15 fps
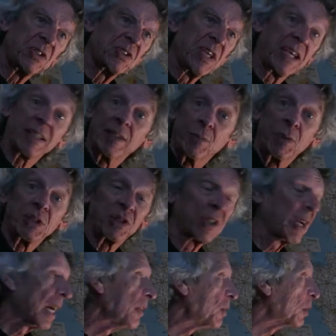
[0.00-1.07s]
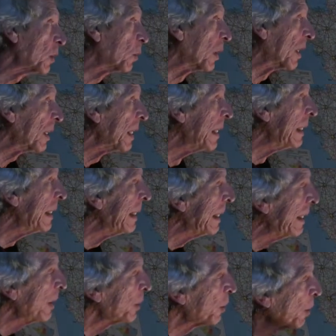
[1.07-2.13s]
set, in which I used to work, is